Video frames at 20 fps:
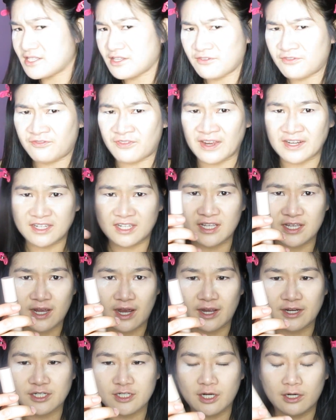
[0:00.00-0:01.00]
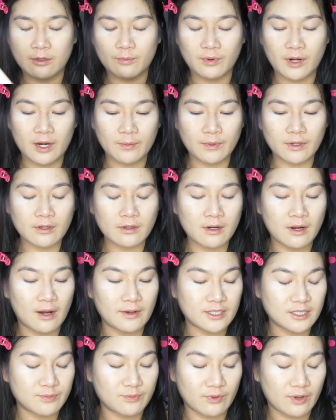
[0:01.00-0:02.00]
is the Fenty eyeshadow primer.
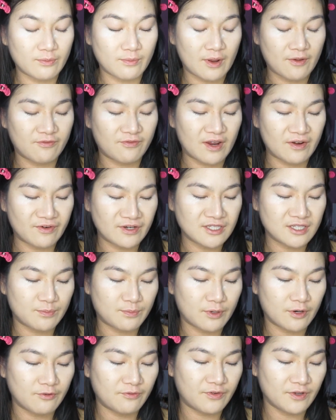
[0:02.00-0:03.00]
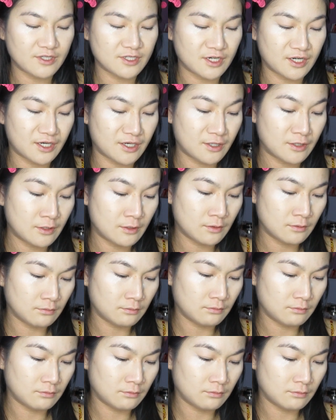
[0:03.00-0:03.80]
It's one of my favorites. The Pro Filter